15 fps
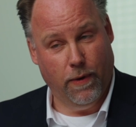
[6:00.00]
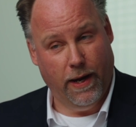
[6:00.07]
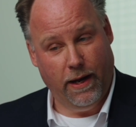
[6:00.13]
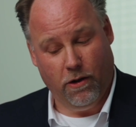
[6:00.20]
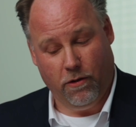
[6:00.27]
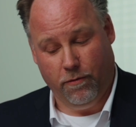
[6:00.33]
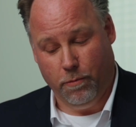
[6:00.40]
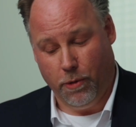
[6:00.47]
way
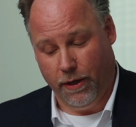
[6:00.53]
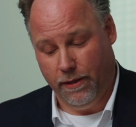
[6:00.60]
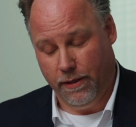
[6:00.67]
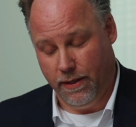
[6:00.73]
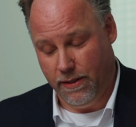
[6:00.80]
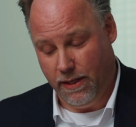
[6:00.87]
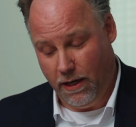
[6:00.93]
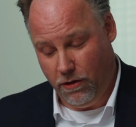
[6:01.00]
of
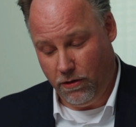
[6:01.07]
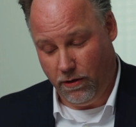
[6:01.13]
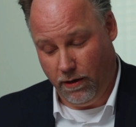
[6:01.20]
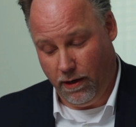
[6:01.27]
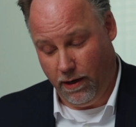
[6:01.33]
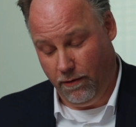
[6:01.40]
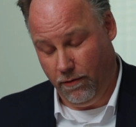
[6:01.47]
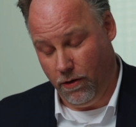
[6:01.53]
monetization,
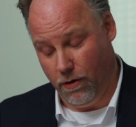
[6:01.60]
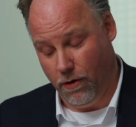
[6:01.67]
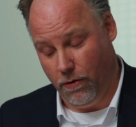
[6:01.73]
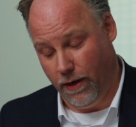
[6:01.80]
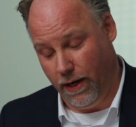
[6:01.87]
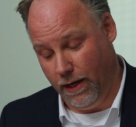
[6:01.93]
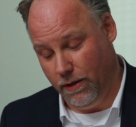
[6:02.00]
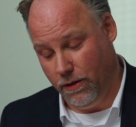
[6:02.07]
and if you're
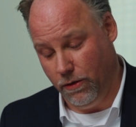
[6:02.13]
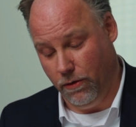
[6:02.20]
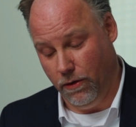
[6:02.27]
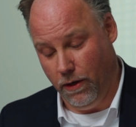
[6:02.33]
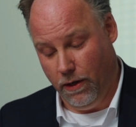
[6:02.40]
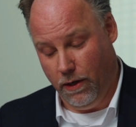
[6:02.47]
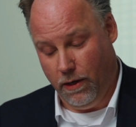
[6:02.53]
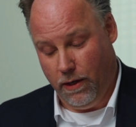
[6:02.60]
going into
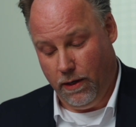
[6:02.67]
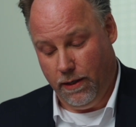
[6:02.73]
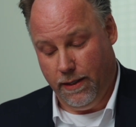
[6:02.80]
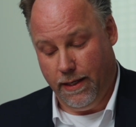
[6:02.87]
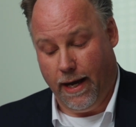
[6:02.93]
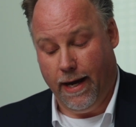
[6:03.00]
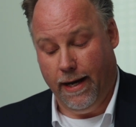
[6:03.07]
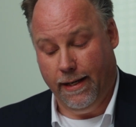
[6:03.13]

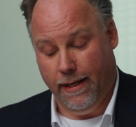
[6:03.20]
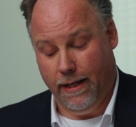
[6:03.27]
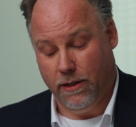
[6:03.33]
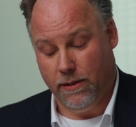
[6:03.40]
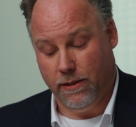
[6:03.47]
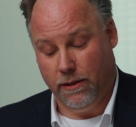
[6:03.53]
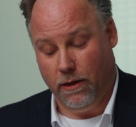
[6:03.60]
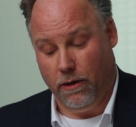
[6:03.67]
the
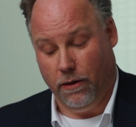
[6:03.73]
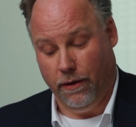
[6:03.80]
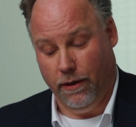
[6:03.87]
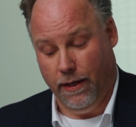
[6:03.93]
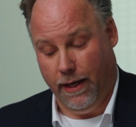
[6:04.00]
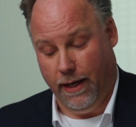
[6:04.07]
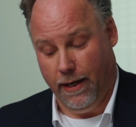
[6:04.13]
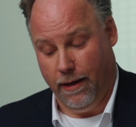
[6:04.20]
ideas on
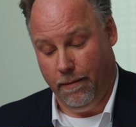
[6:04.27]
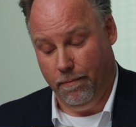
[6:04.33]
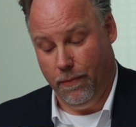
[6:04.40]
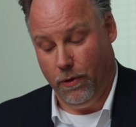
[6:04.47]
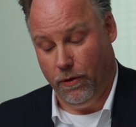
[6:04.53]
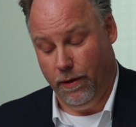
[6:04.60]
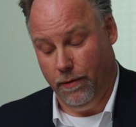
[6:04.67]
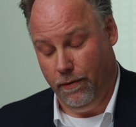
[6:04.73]
the
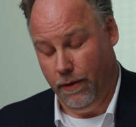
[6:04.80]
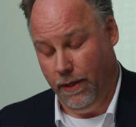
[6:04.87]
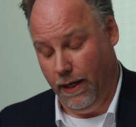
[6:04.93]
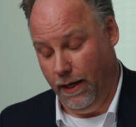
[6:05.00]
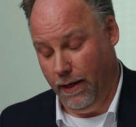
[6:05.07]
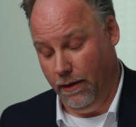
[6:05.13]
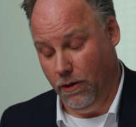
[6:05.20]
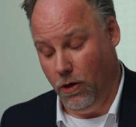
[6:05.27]

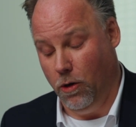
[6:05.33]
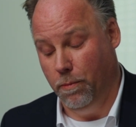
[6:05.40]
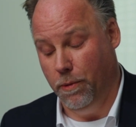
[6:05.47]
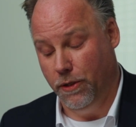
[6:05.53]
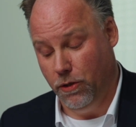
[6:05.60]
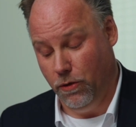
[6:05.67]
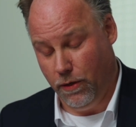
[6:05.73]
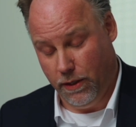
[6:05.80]

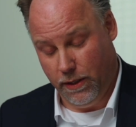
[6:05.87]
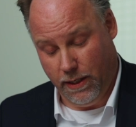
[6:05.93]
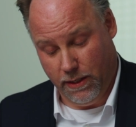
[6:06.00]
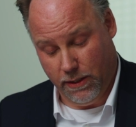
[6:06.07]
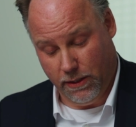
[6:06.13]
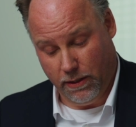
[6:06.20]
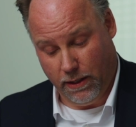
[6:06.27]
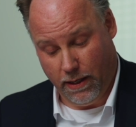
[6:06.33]

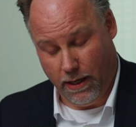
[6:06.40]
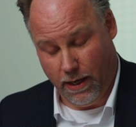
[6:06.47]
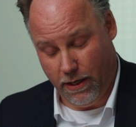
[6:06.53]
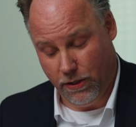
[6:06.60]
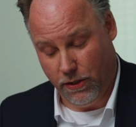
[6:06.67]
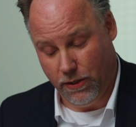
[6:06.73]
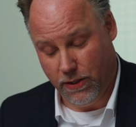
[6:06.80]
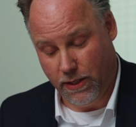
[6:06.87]
opportunities,
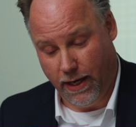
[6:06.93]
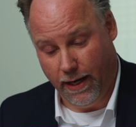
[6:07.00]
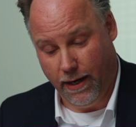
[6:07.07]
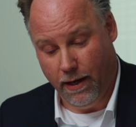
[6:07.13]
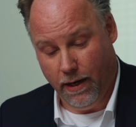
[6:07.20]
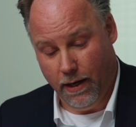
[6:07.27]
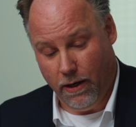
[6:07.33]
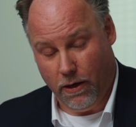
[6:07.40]

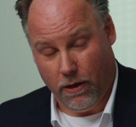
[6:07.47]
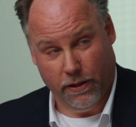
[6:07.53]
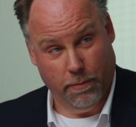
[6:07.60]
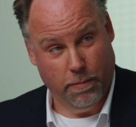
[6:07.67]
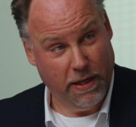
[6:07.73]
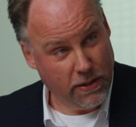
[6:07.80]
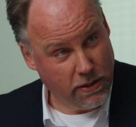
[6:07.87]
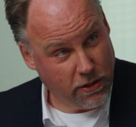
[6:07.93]
on the
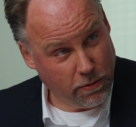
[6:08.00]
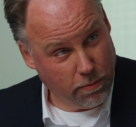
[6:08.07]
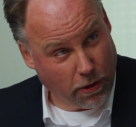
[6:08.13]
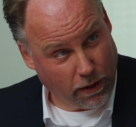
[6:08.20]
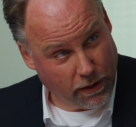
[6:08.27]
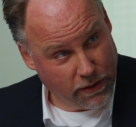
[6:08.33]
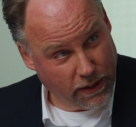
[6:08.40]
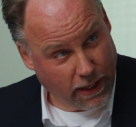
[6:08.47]
business
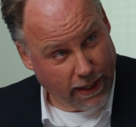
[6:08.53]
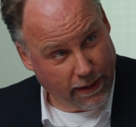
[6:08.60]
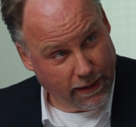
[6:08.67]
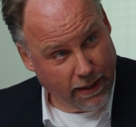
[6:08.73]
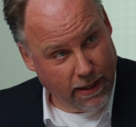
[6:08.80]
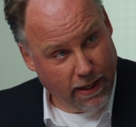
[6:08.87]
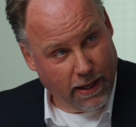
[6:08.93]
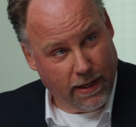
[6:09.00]
model side,
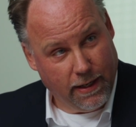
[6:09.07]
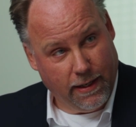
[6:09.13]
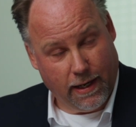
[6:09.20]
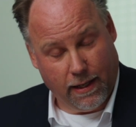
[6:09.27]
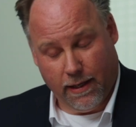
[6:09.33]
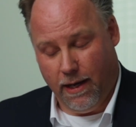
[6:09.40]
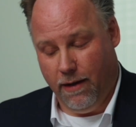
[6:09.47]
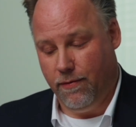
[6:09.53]

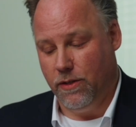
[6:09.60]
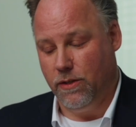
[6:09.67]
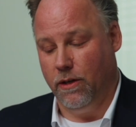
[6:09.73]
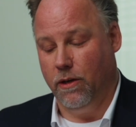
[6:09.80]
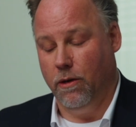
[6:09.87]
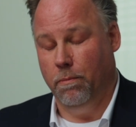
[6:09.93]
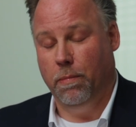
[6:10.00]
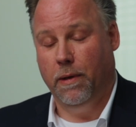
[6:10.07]
that'll give us a
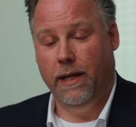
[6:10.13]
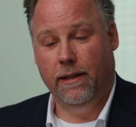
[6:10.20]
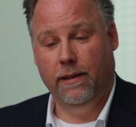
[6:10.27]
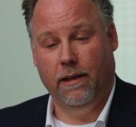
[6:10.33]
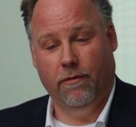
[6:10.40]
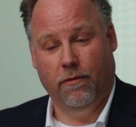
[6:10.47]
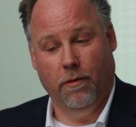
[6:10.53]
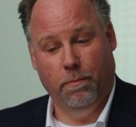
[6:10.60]
complete
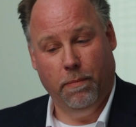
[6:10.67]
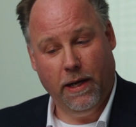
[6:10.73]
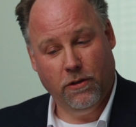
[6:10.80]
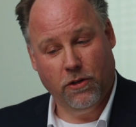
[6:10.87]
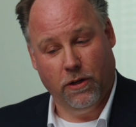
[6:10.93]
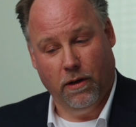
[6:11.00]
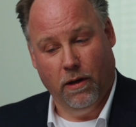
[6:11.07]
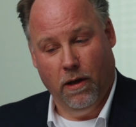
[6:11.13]
different
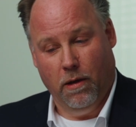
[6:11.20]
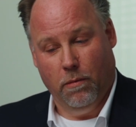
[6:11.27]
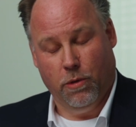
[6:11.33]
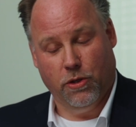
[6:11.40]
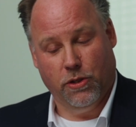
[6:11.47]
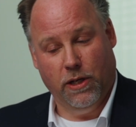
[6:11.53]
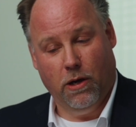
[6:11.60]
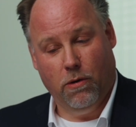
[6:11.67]
picture,
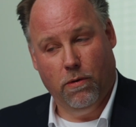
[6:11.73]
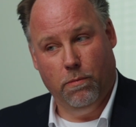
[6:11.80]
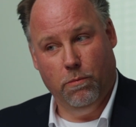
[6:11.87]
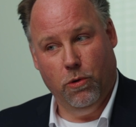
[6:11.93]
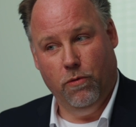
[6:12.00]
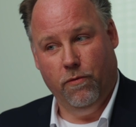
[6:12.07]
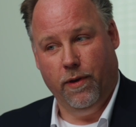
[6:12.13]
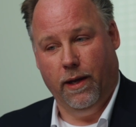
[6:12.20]
because now we're
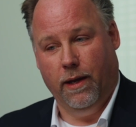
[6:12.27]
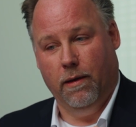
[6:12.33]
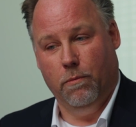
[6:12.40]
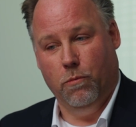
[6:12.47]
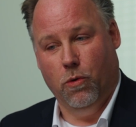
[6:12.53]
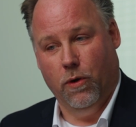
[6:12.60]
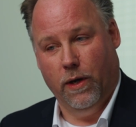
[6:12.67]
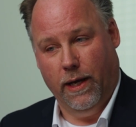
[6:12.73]
moving
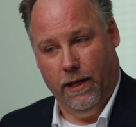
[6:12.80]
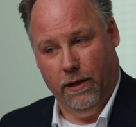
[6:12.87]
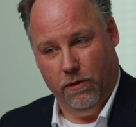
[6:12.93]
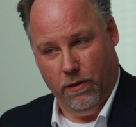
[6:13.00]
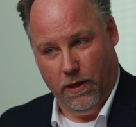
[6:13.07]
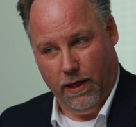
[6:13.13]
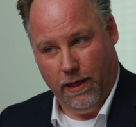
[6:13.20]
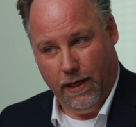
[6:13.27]
more
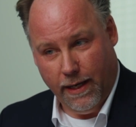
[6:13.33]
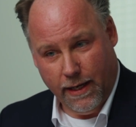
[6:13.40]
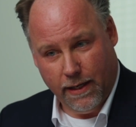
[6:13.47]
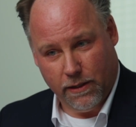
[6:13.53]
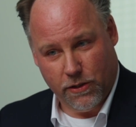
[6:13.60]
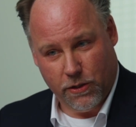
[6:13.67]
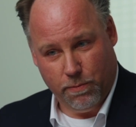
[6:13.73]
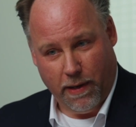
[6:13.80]
into a
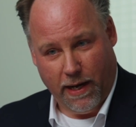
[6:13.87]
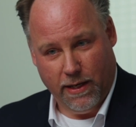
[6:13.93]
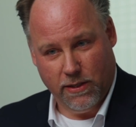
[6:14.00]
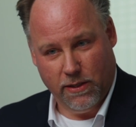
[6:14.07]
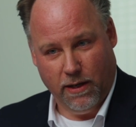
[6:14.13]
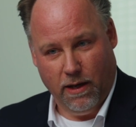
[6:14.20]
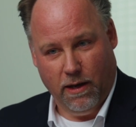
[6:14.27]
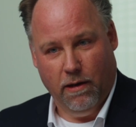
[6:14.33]
clinical
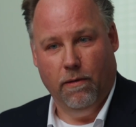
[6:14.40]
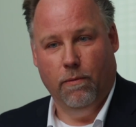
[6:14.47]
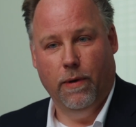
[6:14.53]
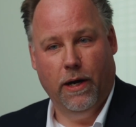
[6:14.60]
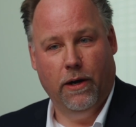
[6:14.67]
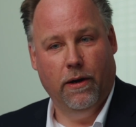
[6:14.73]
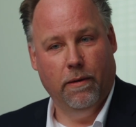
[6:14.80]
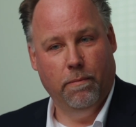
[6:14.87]
space
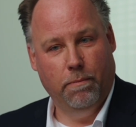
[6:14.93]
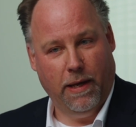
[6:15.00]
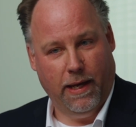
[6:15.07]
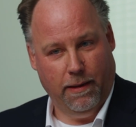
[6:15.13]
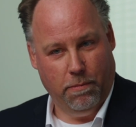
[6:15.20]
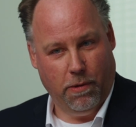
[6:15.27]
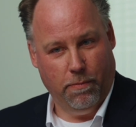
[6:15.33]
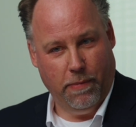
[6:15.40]
where
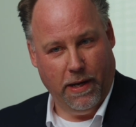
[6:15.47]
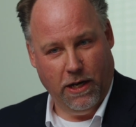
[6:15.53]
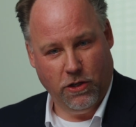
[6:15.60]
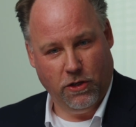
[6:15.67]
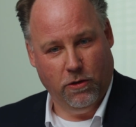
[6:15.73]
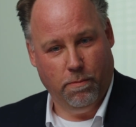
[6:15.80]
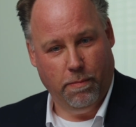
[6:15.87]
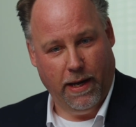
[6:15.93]

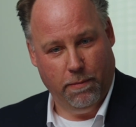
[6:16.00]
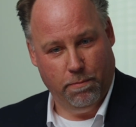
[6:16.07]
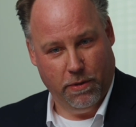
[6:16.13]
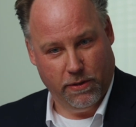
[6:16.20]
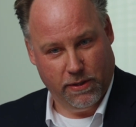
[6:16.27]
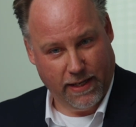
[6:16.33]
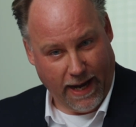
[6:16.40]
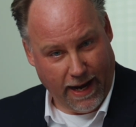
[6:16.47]
pay-per-patient or
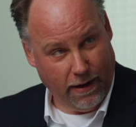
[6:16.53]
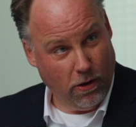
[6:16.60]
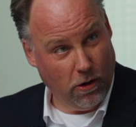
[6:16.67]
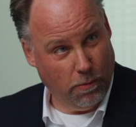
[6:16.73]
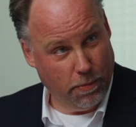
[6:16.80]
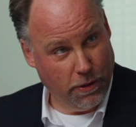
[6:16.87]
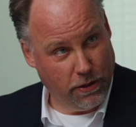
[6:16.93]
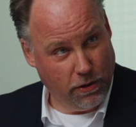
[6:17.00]
pay-per-scan
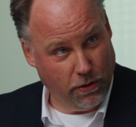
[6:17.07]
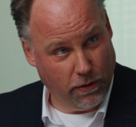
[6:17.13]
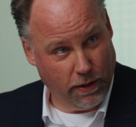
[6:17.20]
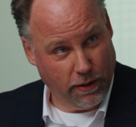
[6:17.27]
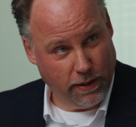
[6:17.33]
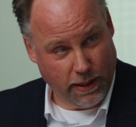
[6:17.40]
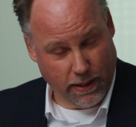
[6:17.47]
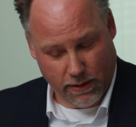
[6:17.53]

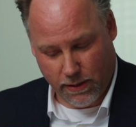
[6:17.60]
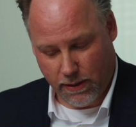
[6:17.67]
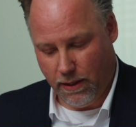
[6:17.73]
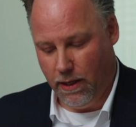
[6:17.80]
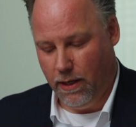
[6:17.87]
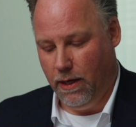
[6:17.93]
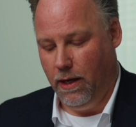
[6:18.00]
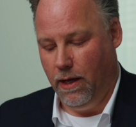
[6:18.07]
opportunities,
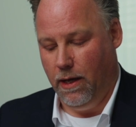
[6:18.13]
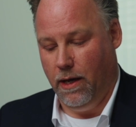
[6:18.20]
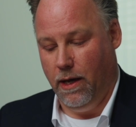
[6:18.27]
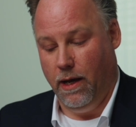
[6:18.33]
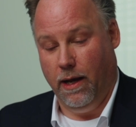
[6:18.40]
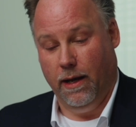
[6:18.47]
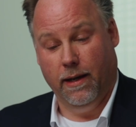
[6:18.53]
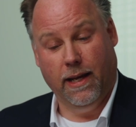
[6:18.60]

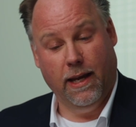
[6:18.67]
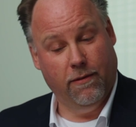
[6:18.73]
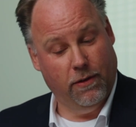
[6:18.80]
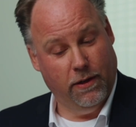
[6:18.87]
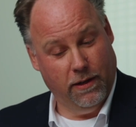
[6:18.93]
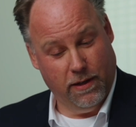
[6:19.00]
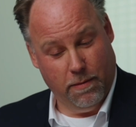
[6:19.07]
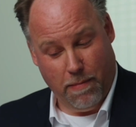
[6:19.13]
and
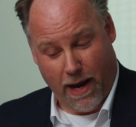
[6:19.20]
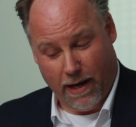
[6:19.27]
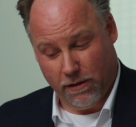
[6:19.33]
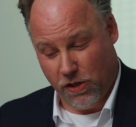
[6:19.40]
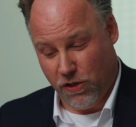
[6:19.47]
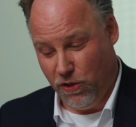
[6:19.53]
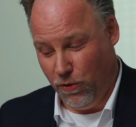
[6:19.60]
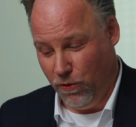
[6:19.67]
given the
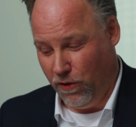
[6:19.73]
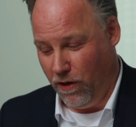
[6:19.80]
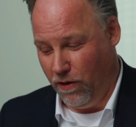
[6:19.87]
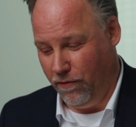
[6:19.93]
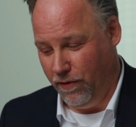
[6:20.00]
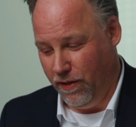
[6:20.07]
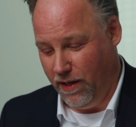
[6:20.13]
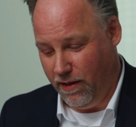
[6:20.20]
magnitude
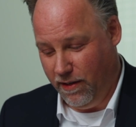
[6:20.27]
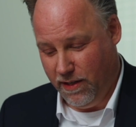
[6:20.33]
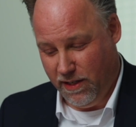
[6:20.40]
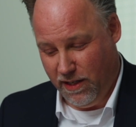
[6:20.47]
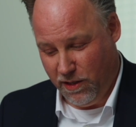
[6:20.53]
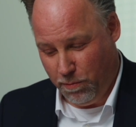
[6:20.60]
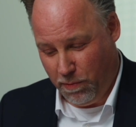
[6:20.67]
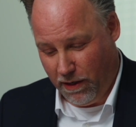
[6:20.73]
of the
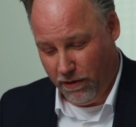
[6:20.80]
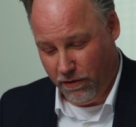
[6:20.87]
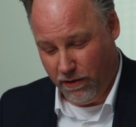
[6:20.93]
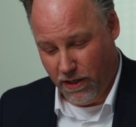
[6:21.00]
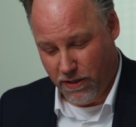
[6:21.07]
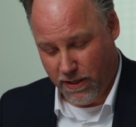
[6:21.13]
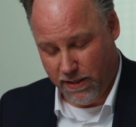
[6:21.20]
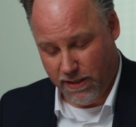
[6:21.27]
disease
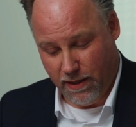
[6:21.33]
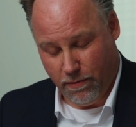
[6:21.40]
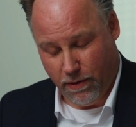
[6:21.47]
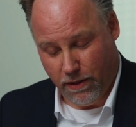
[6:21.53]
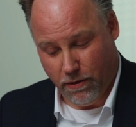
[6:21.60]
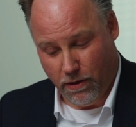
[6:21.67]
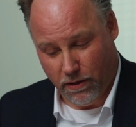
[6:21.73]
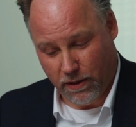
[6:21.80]
penetrations that we
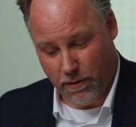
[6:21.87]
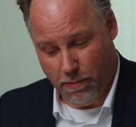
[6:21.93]
talked